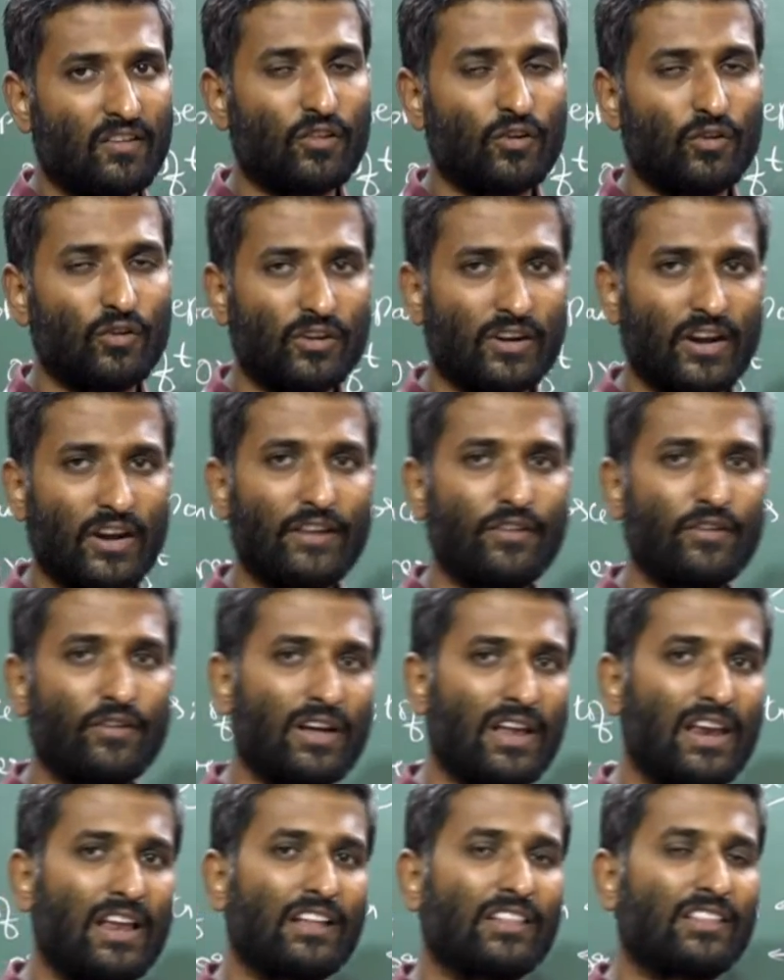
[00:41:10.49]
So try
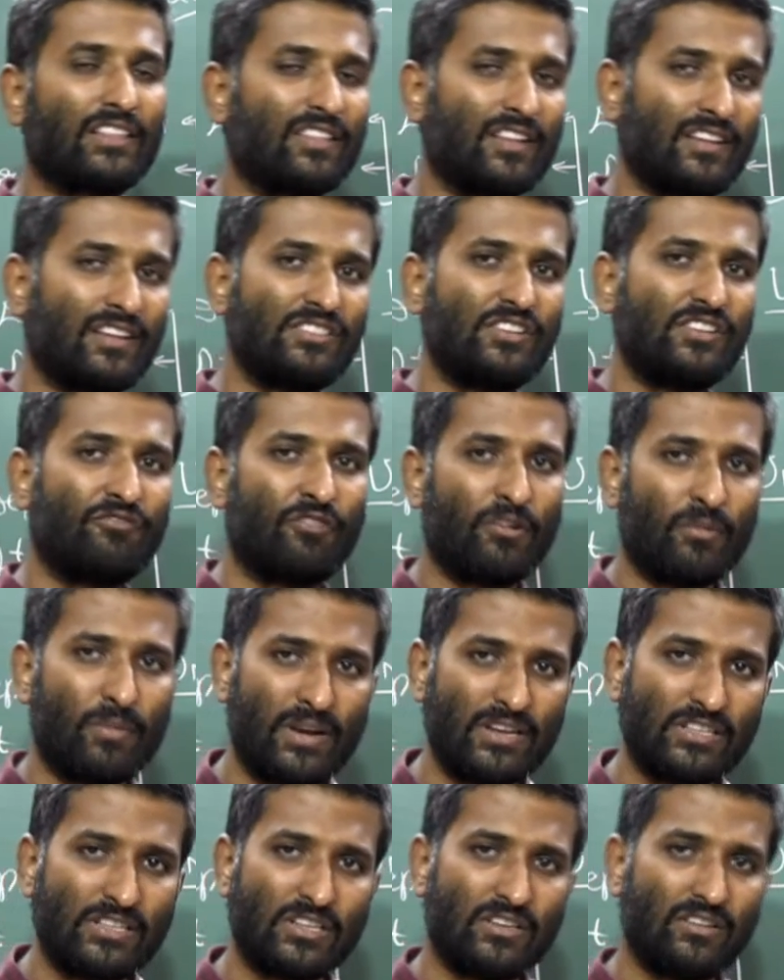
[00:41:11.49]
to collect such
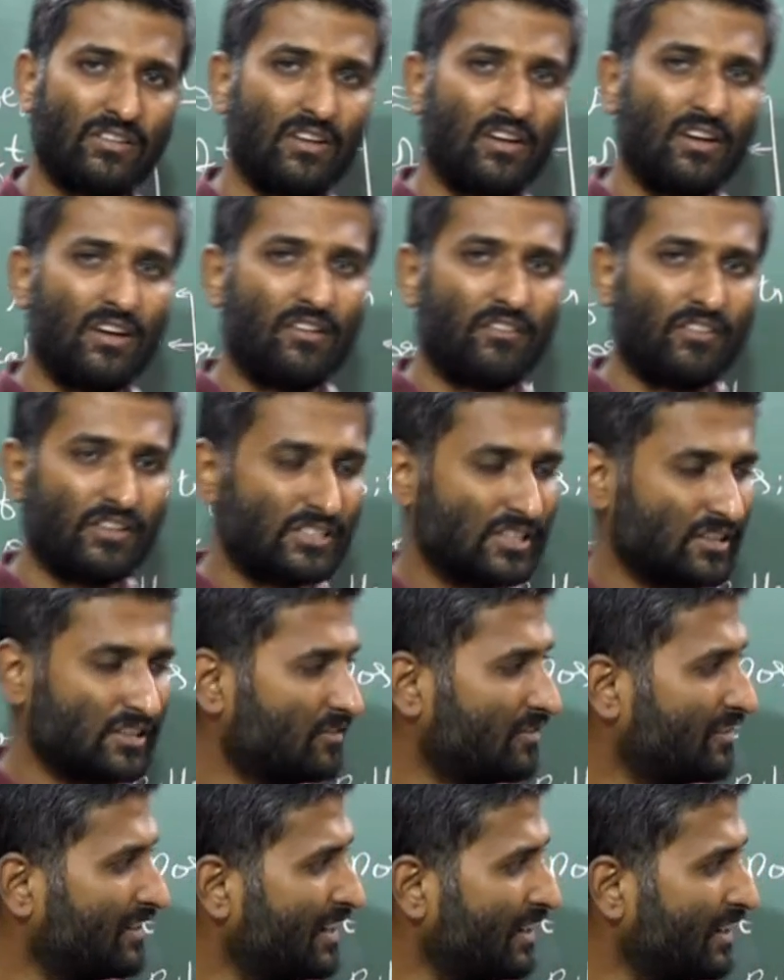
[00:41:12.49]
information which
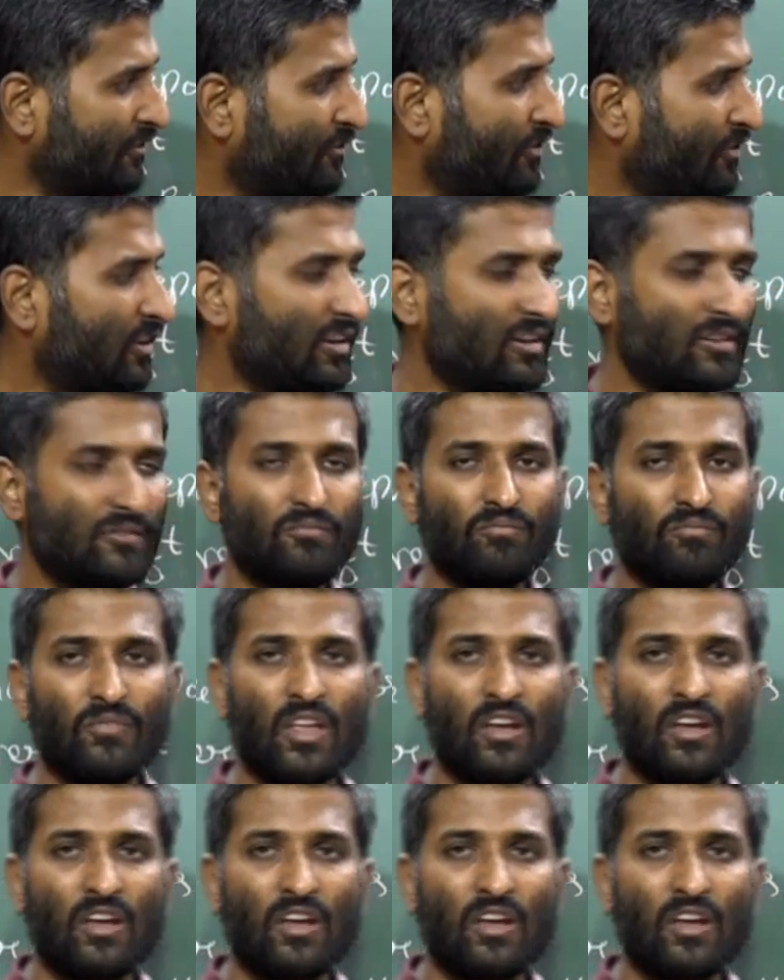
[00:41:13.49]
is needful